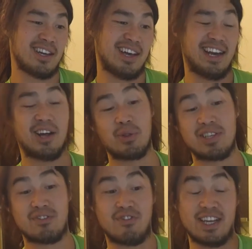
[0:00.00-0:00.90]
And I had
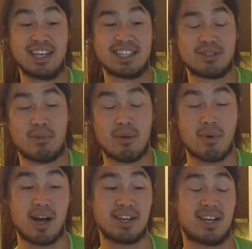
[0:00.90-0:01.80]
these feelings in my
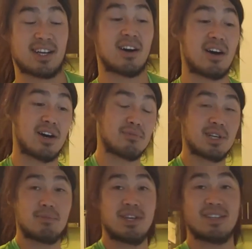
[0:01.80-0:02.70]
mind like, oh, I'm
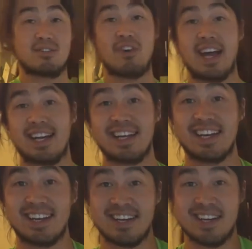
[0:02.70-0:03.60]
gonna be this
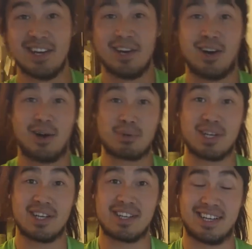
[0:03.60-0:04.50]
failure. I'm
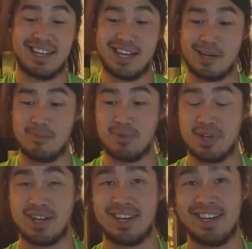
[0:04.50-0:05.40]
gonna,
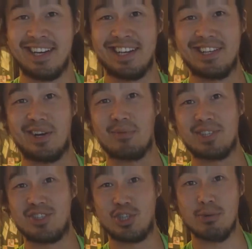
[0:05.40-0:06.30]
you know, I'm
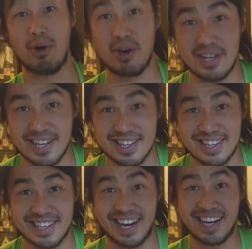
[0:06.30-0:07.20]
this gym owner
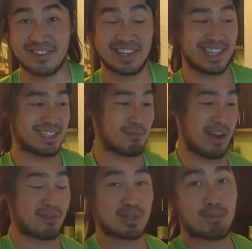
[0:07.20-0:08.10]
that can't even get to
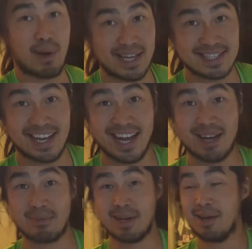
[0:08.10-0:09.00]
Everest Base
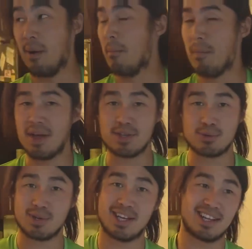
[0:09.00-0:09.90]
Camp.
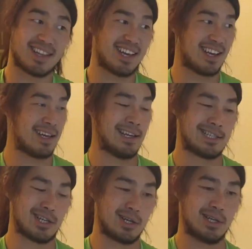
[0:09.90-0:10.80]
Mothers were getting there.
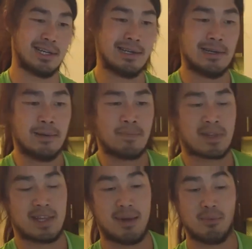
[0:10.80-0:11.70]
So
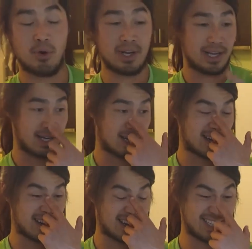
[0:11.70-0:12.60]
that morning,
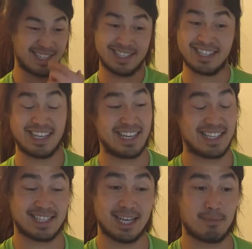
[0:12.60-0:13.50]
I didn't get any
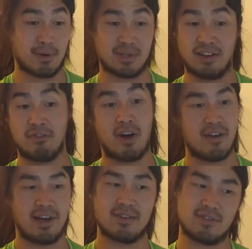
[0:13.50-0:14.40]
sleep. I was like
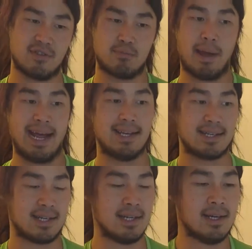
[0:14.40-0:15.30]
5 hours of just panic.